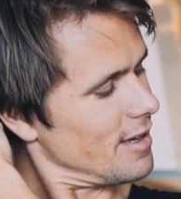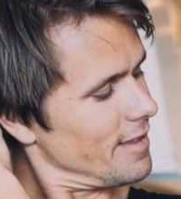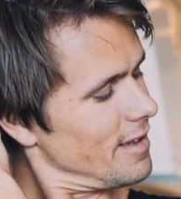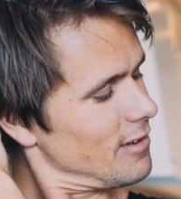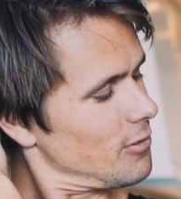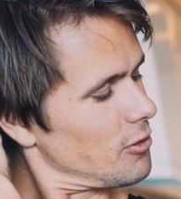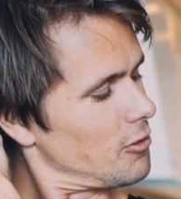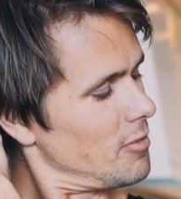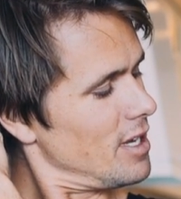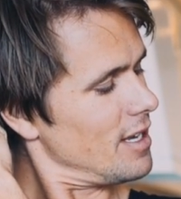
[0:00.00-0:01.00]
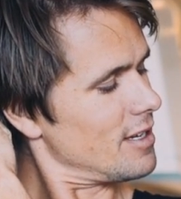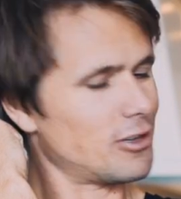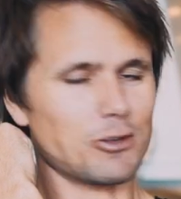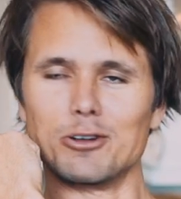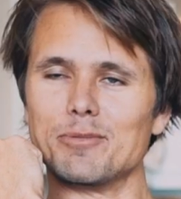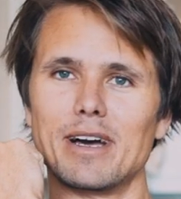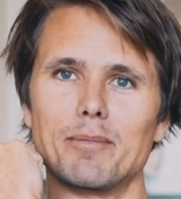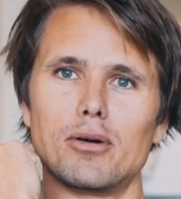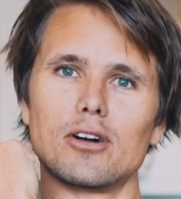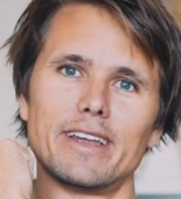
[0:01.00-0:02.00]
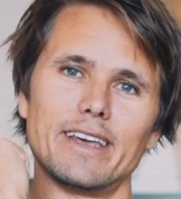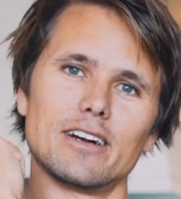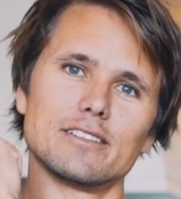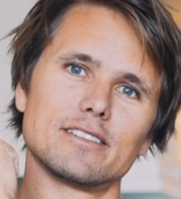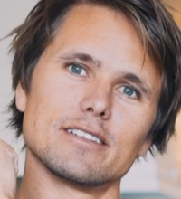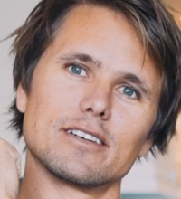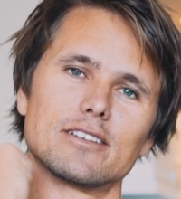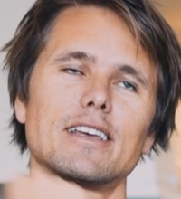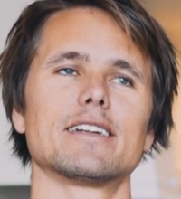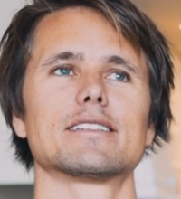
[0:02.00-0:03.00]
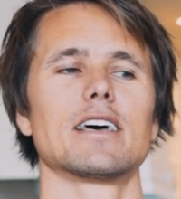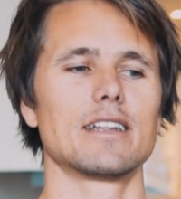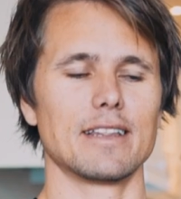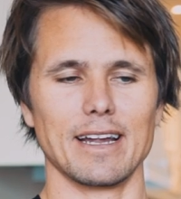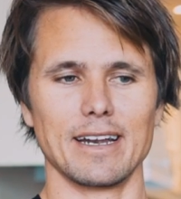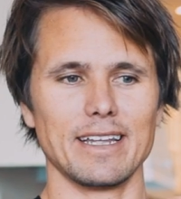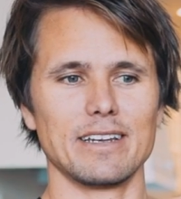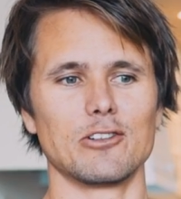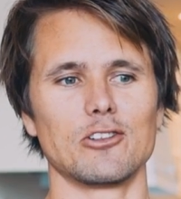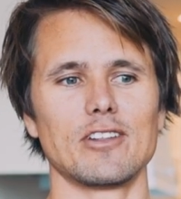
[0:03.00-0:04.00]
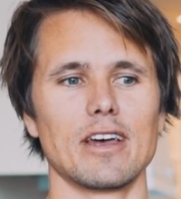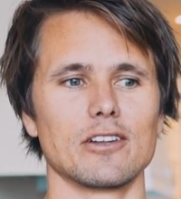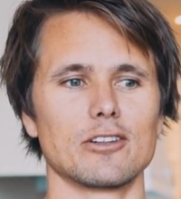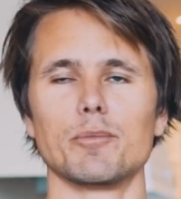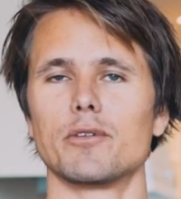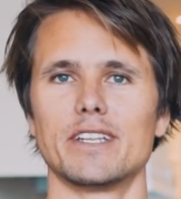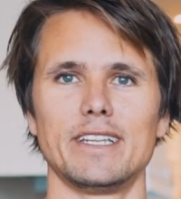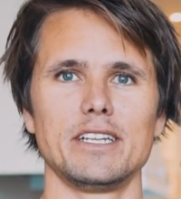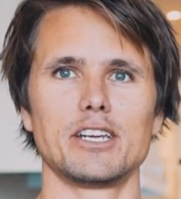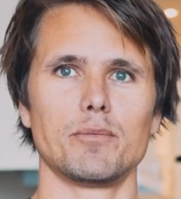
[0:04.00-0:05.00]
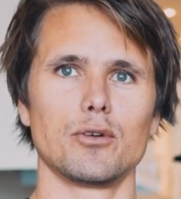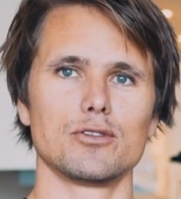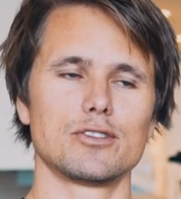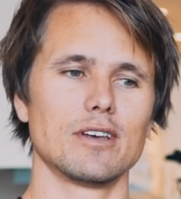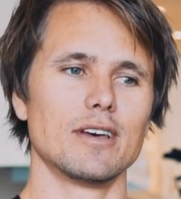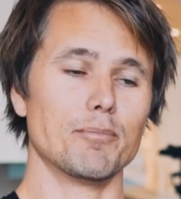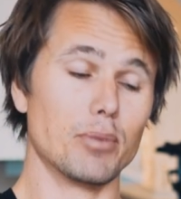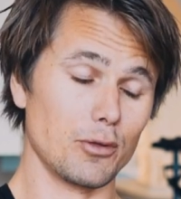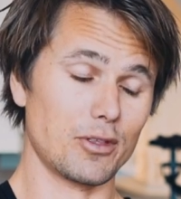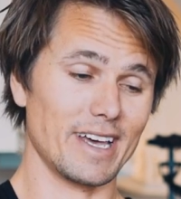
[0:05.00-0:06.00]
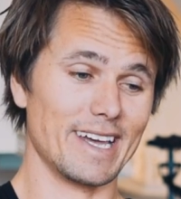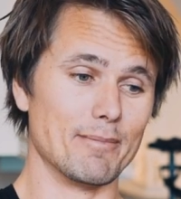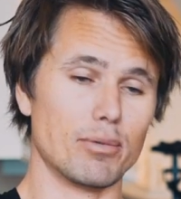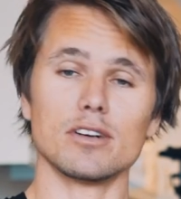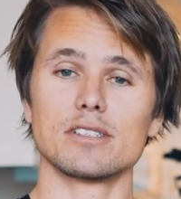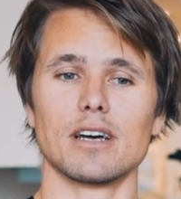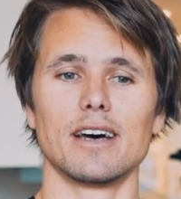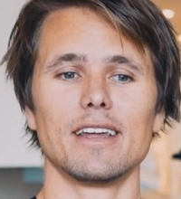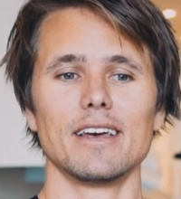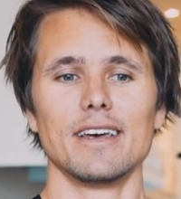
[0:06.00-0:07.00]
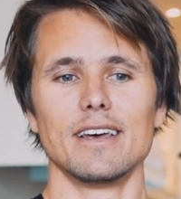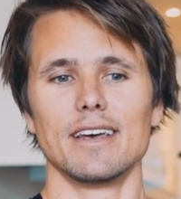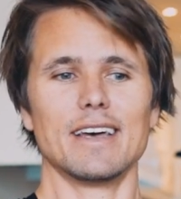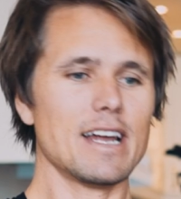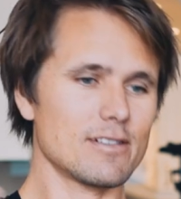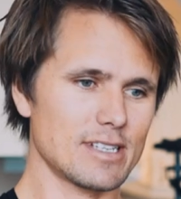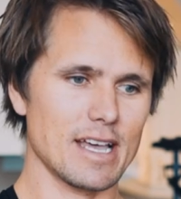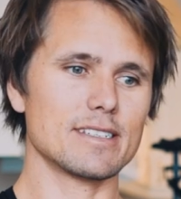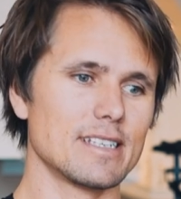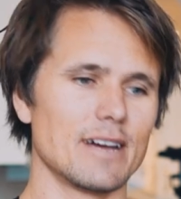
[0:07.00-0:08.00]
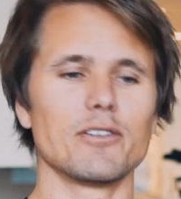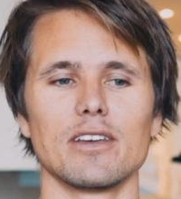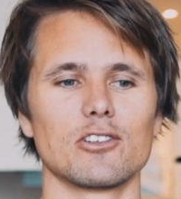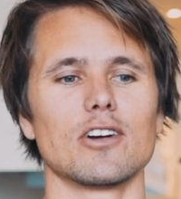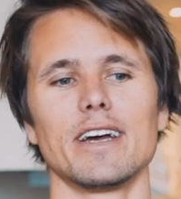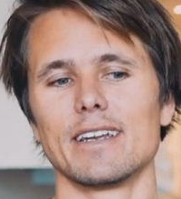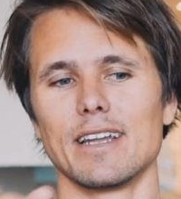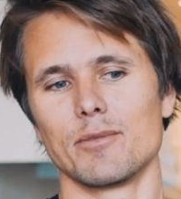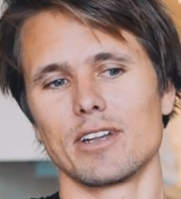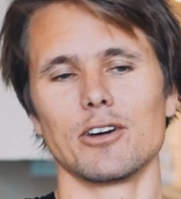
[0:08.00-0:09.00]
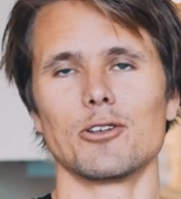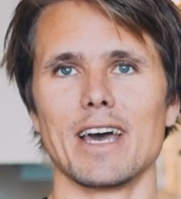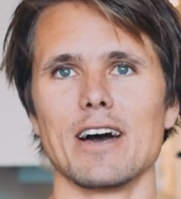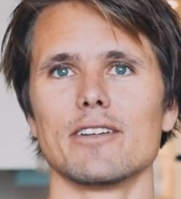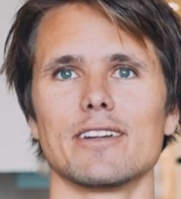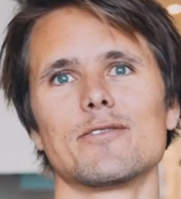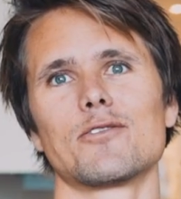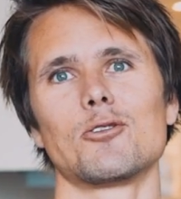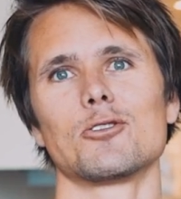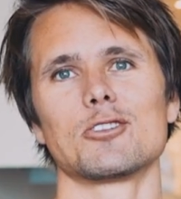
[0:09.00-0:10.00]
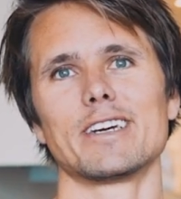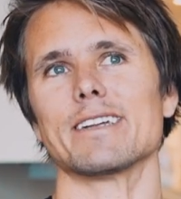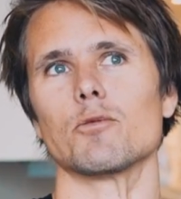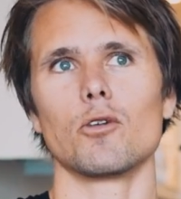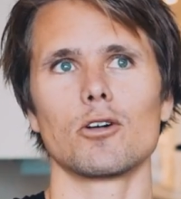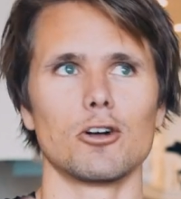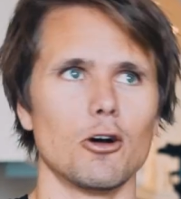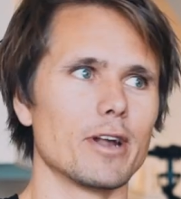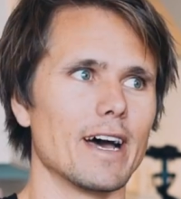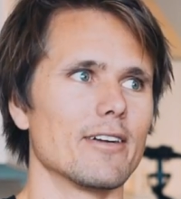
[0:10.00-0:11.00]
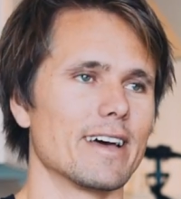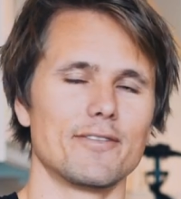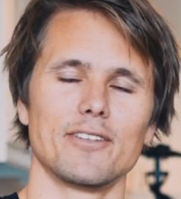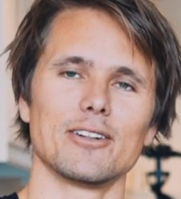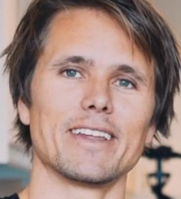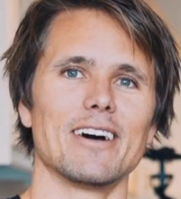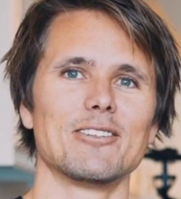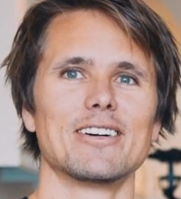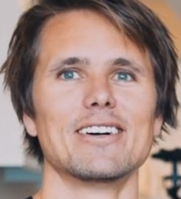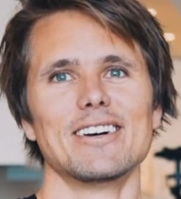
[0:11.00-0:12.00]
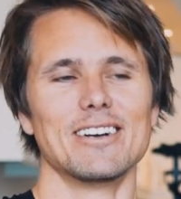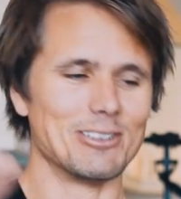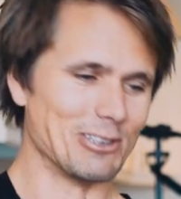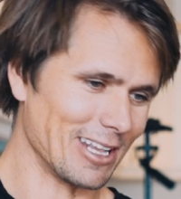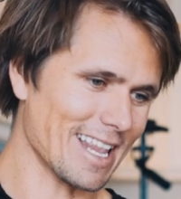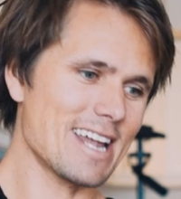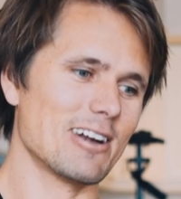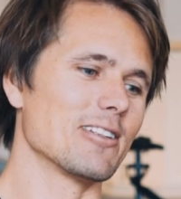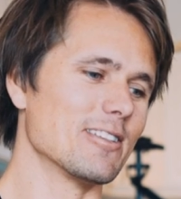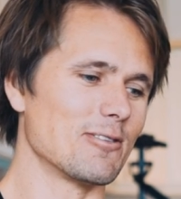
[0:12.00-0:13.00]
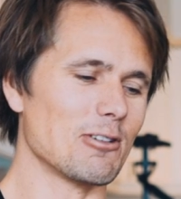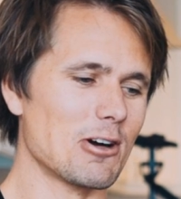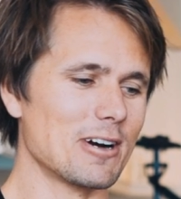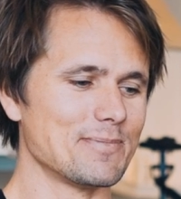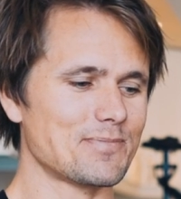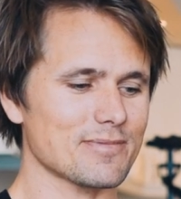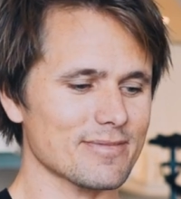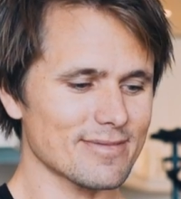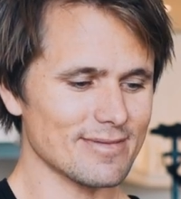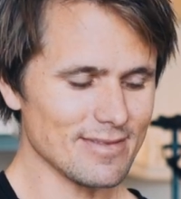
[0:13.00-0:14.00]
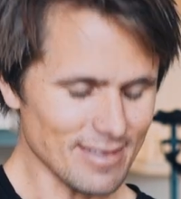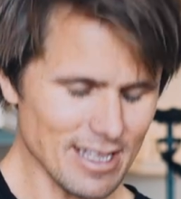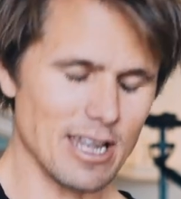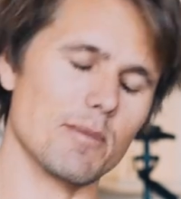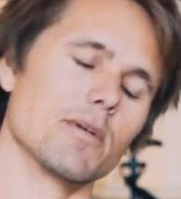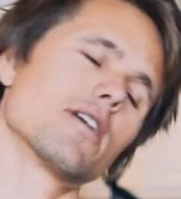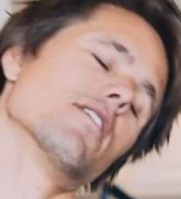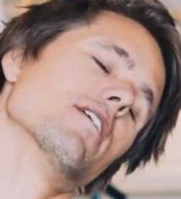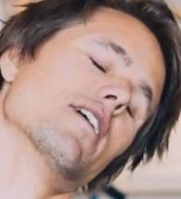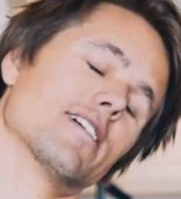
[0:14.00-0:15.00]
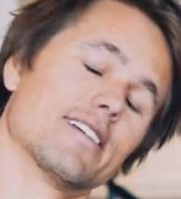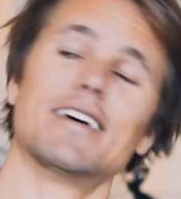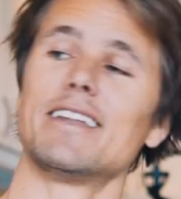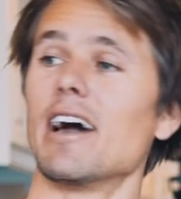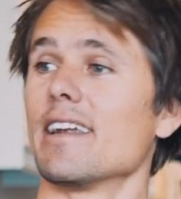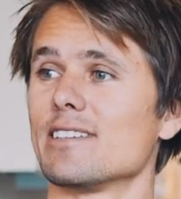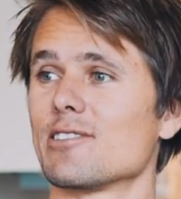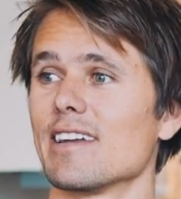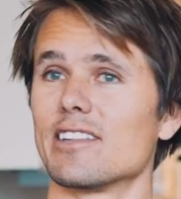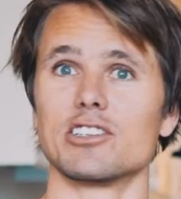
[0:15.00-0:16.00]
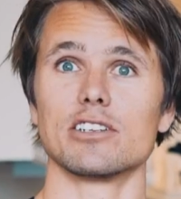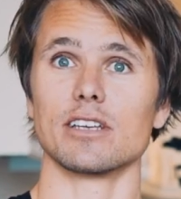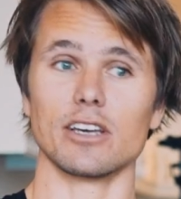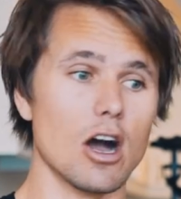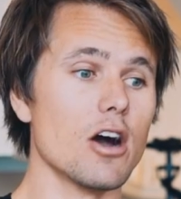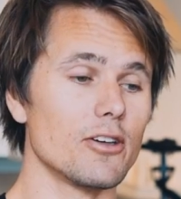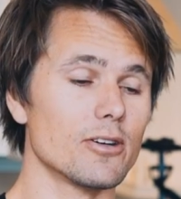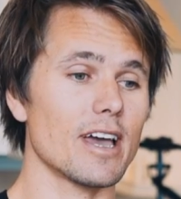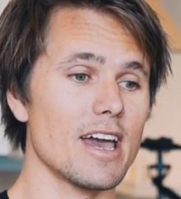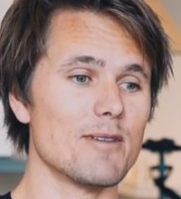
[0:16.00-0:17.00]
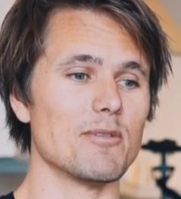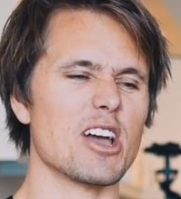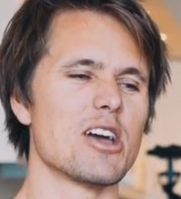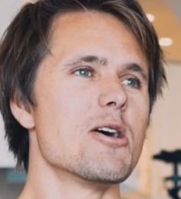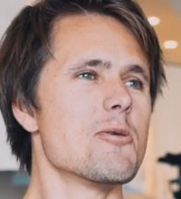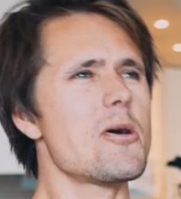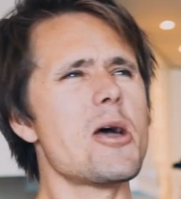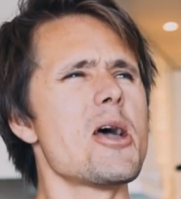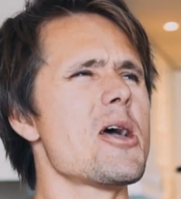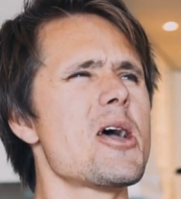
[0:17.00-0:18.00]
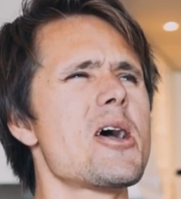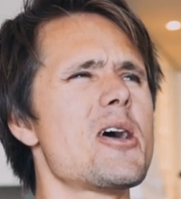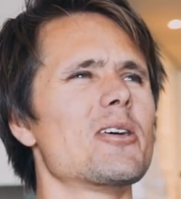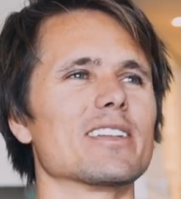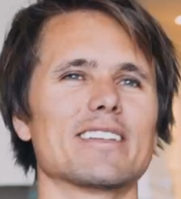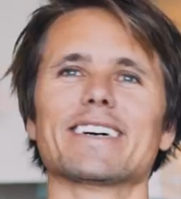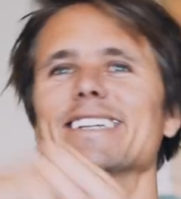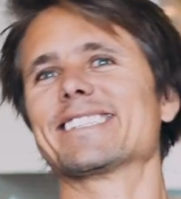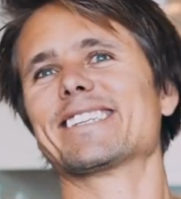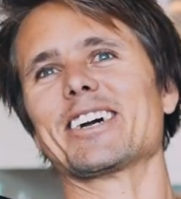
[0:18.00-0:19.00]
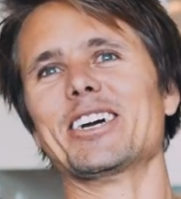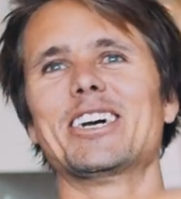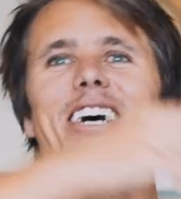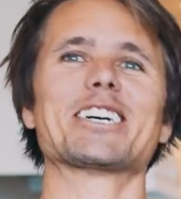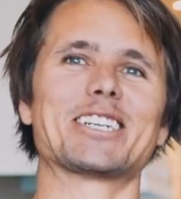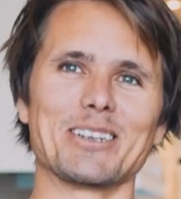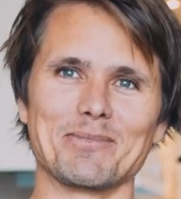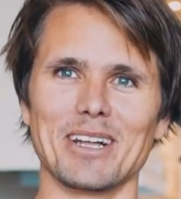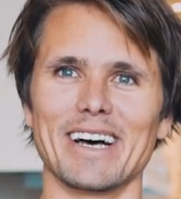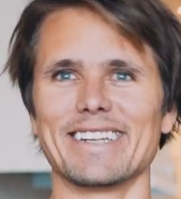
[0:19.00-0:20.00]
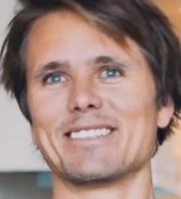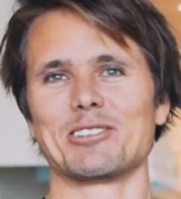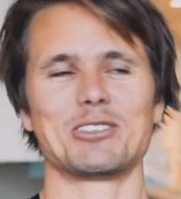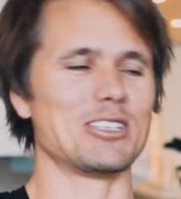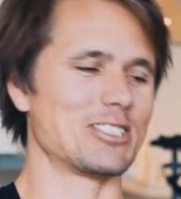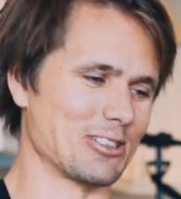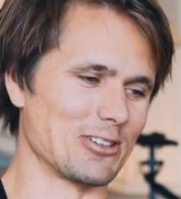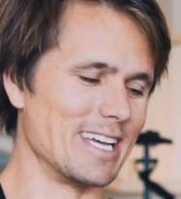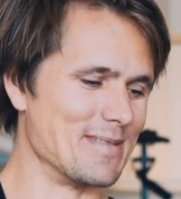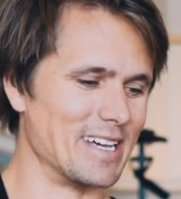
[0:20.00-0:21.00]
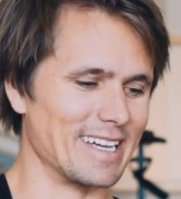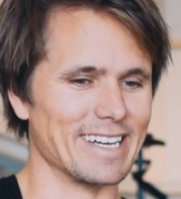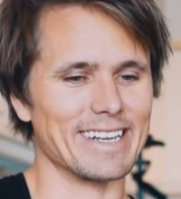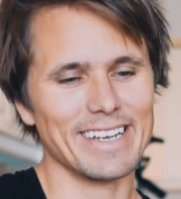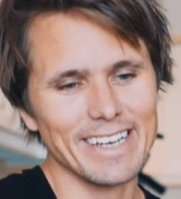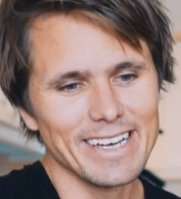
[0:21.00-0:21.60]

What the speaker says: And this was me during my party years, because I decided that I needed to stand on top of a DJ booth in Båstad. And I was dancing, everything was great, and I'm gonna go down, and of course I didn't go down, I fell down. So I landed on the floor, and I'm like, ugh. And Yanni's right there, she's like, oh, you okay? I'm like, woohoo! And it's like gushing blood, so she's screaming, and